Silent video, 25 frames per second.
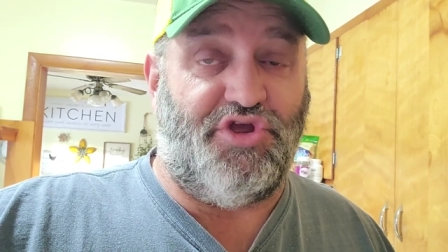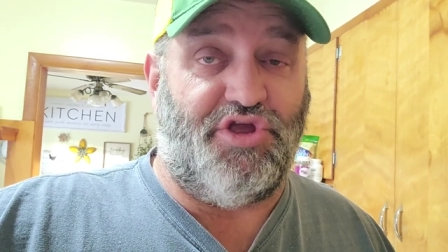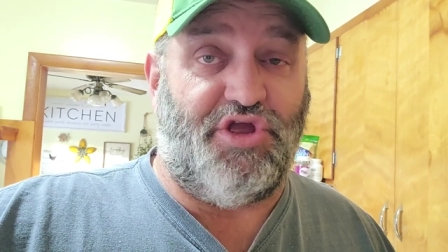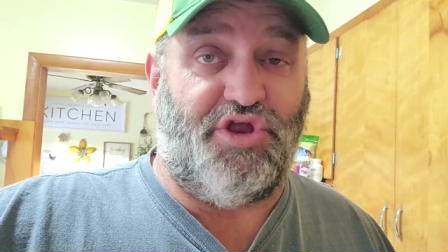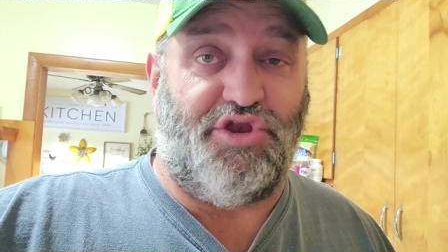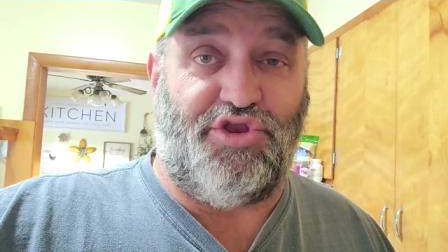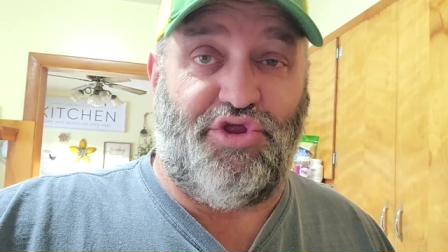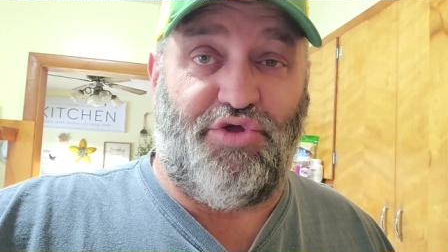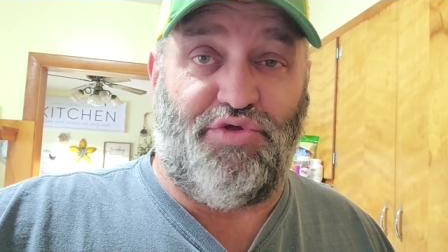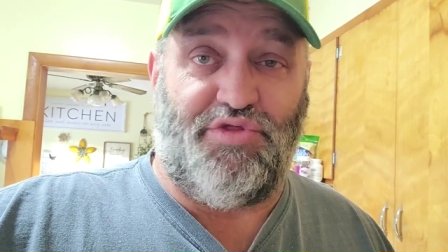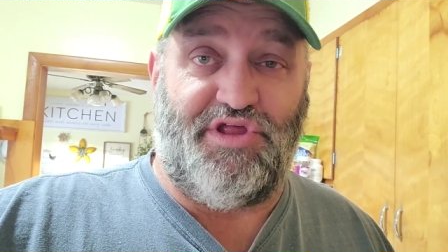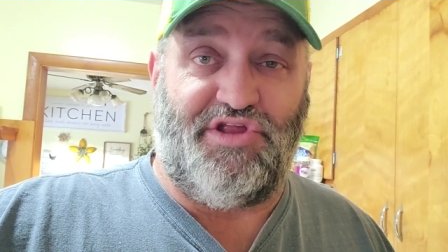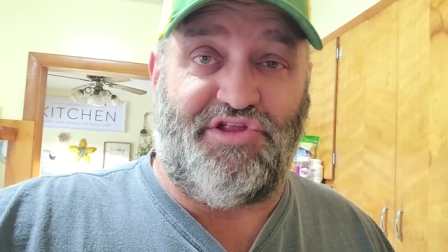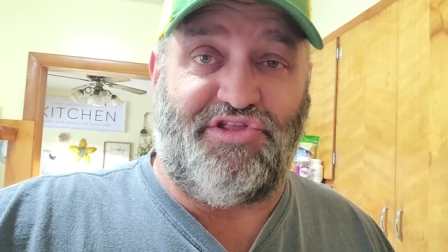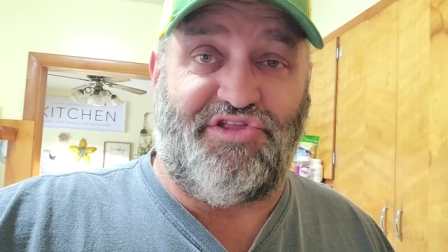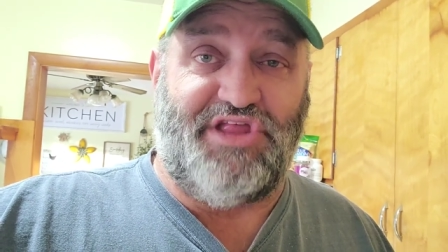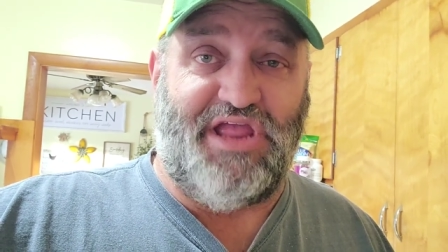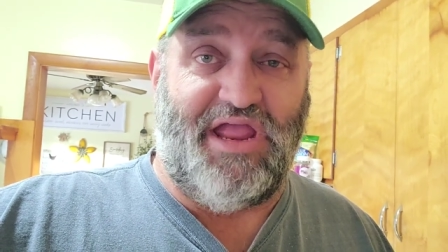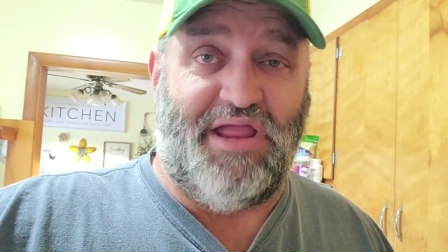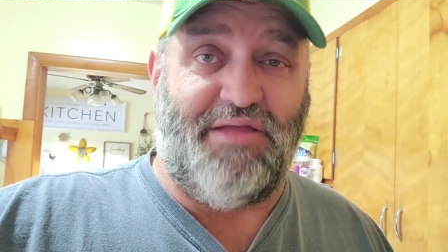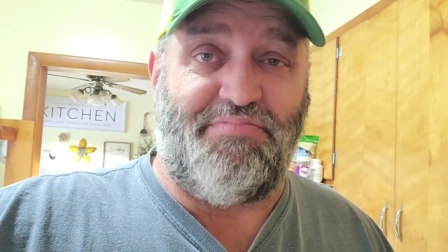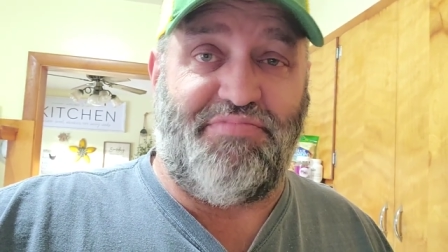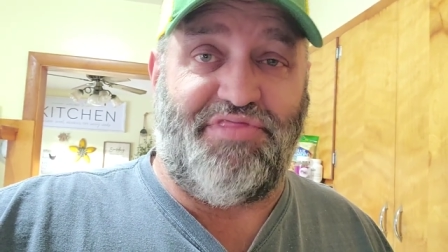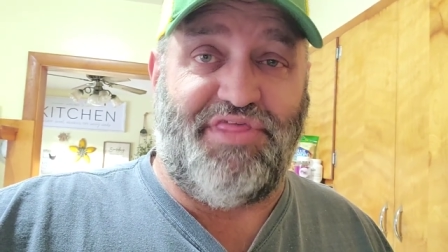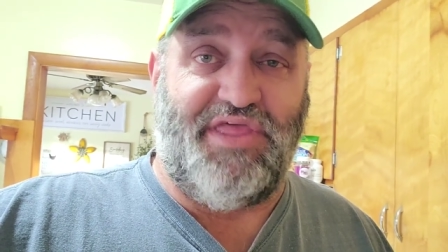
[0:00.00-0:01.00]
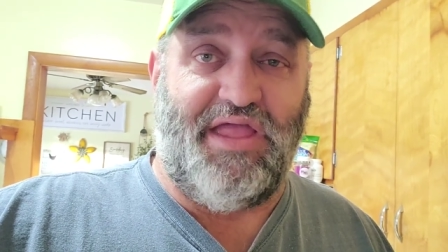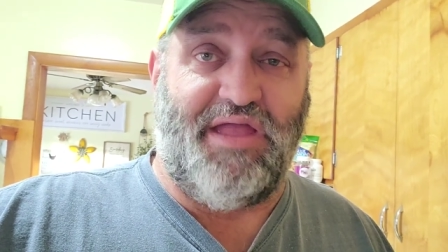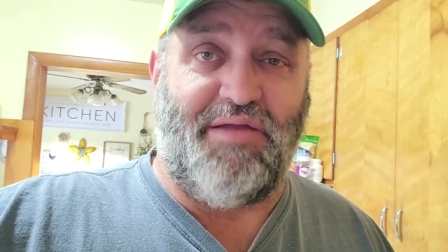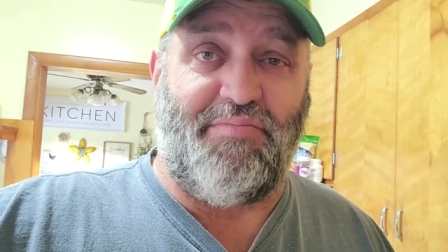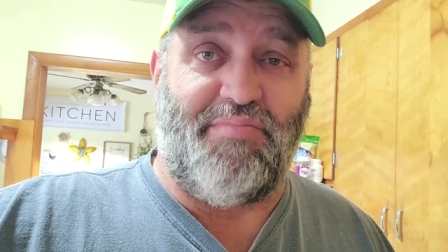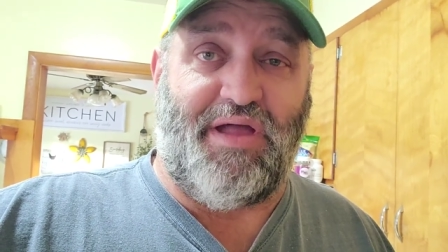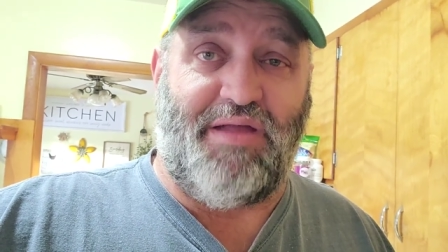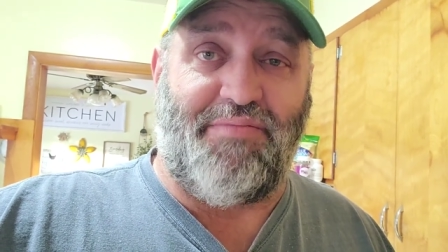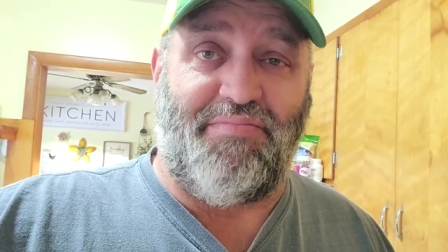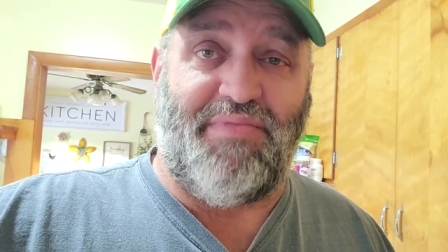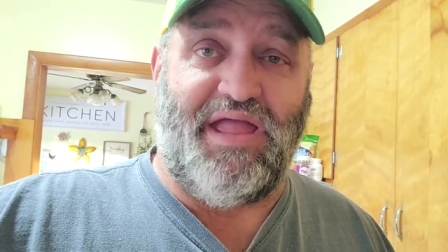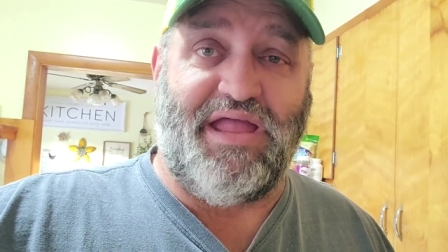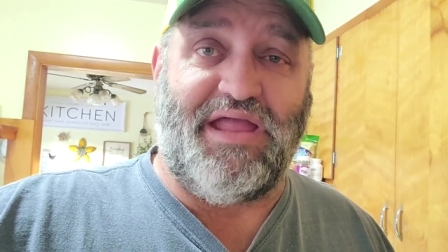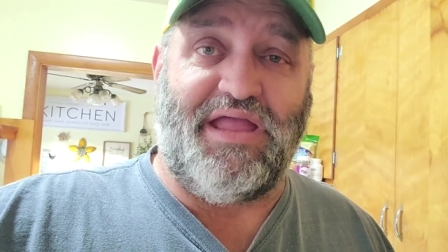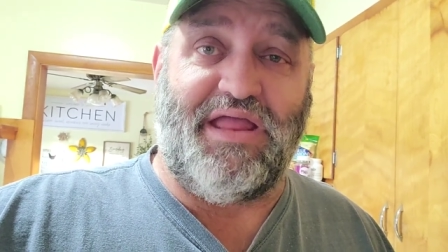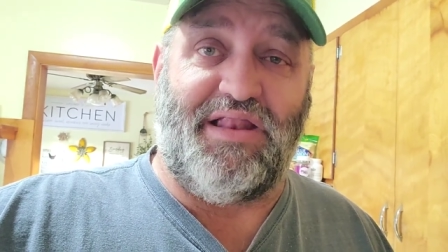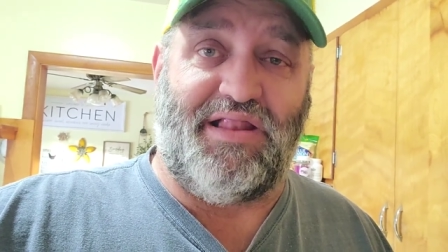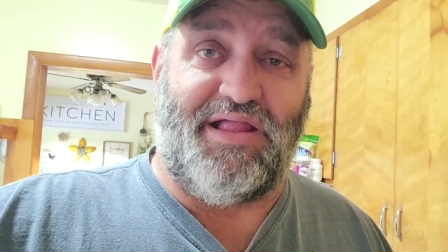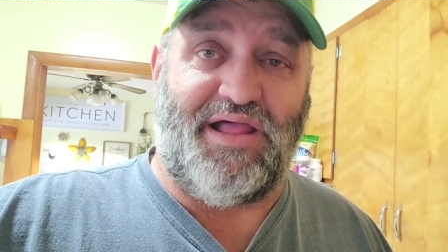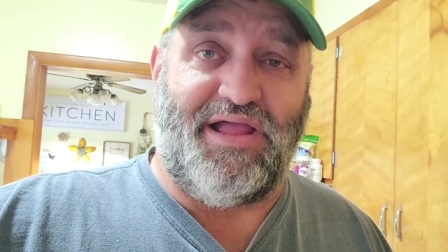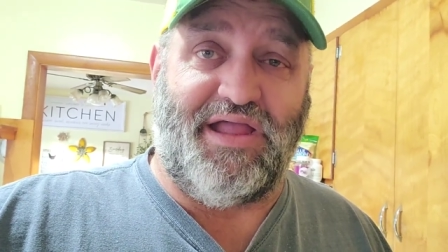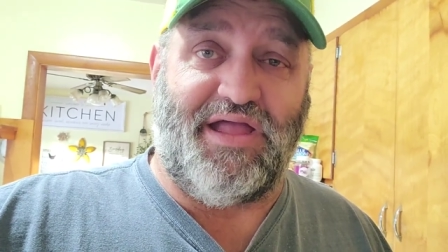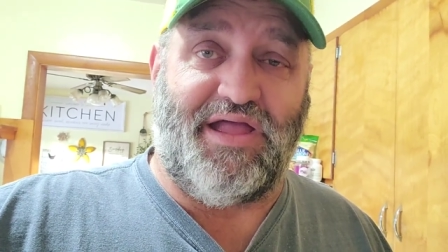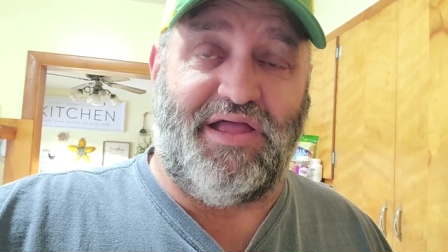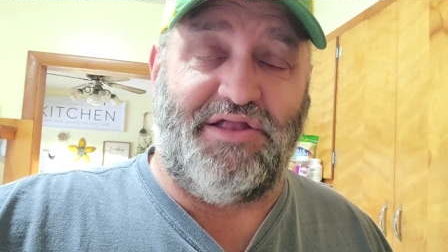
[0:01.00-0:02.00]
you could do the same thing by
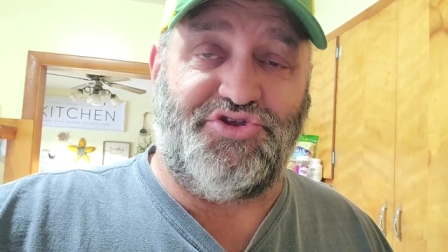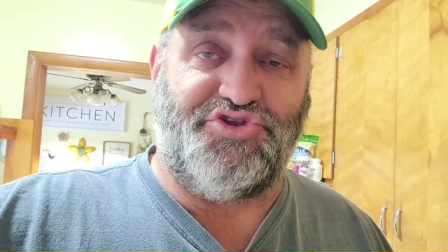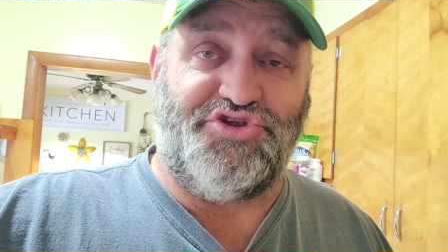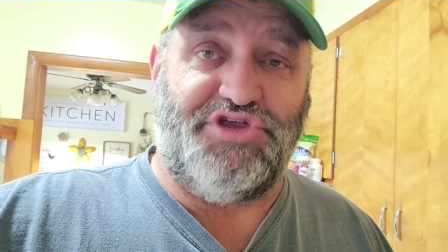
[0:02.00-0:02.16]
making like a